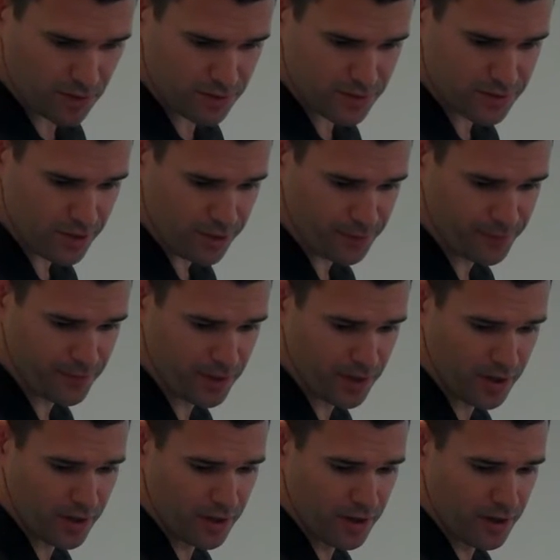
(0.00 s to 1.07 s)
So.
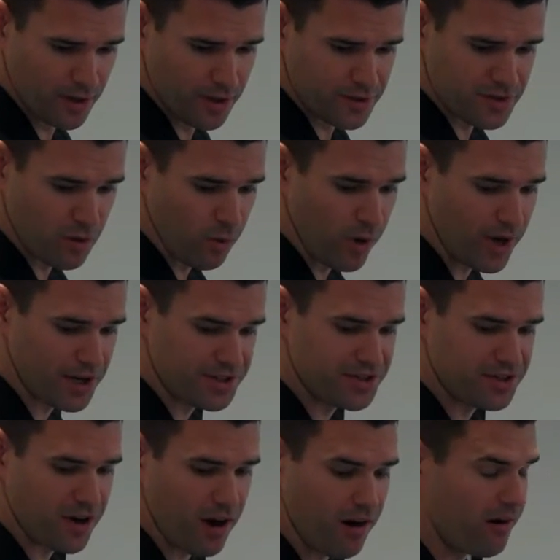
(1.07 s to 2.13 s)
So what a
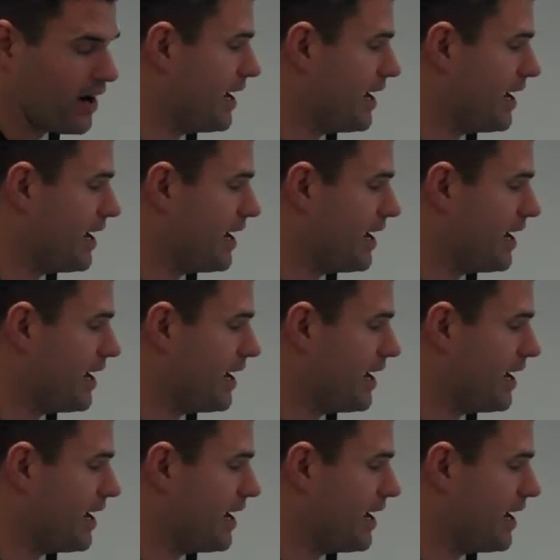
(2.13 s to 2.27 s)
STAR